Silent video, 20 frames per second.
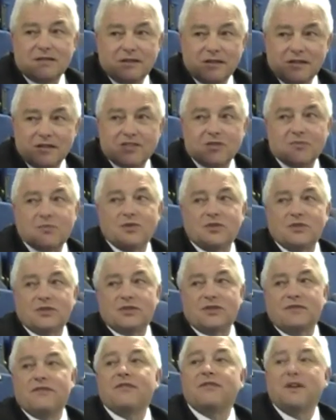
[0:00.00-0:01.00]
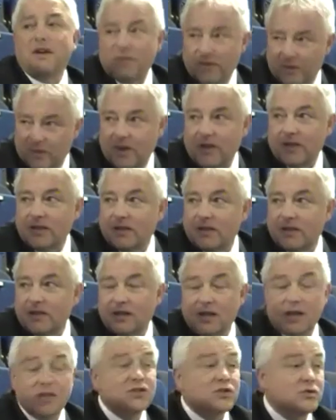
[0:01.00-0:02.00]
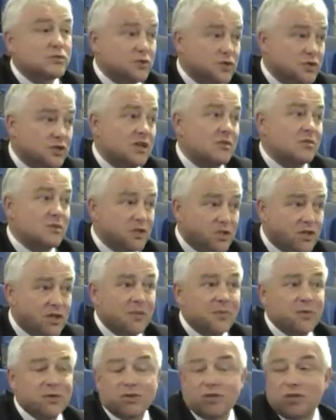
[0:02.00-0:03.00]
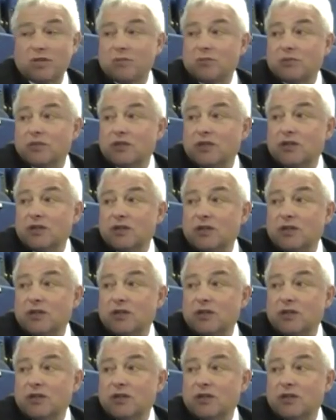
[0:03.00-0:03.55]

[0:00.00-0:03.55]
is supported very well, as you will see with its championships.